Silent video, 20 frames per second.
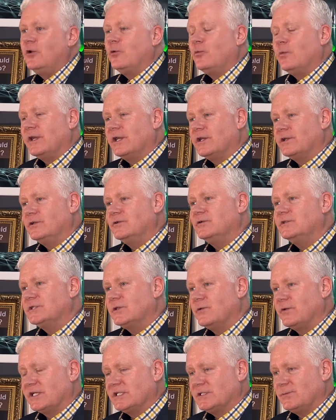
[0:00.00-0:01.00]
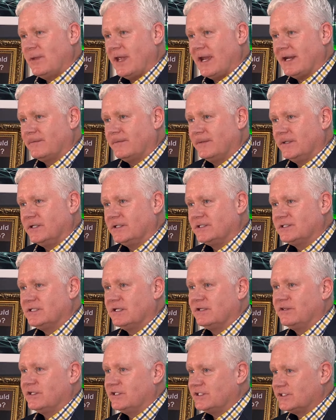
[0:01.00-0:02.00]
We can also expect that
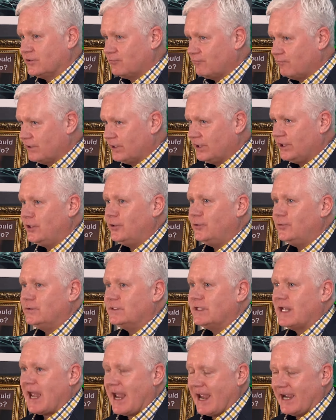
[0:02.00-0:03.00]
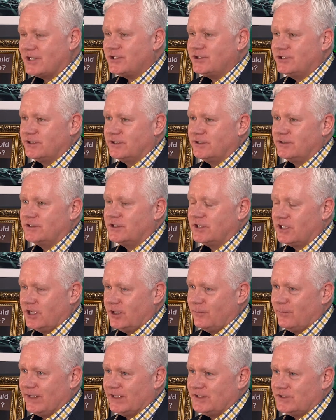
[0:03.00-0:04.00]
there's a renewed action to
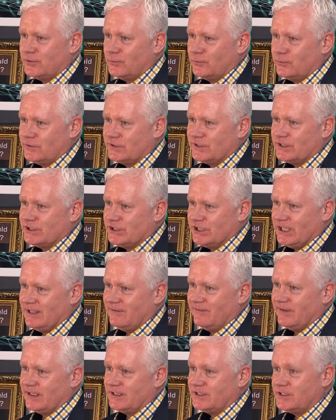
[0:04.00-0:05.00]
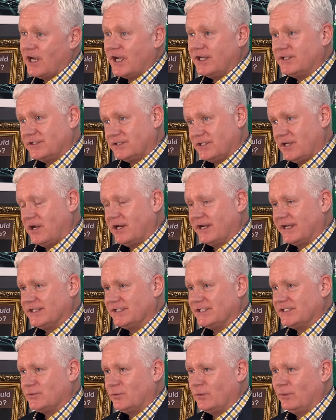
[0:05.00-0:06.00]
commit towards achieving tighter
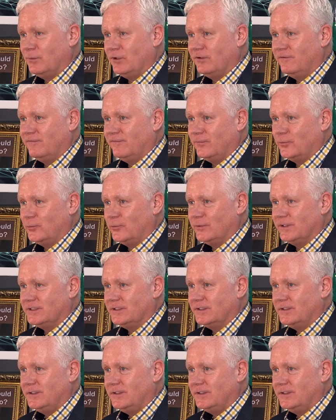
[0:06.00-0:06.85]
targets as we move forward.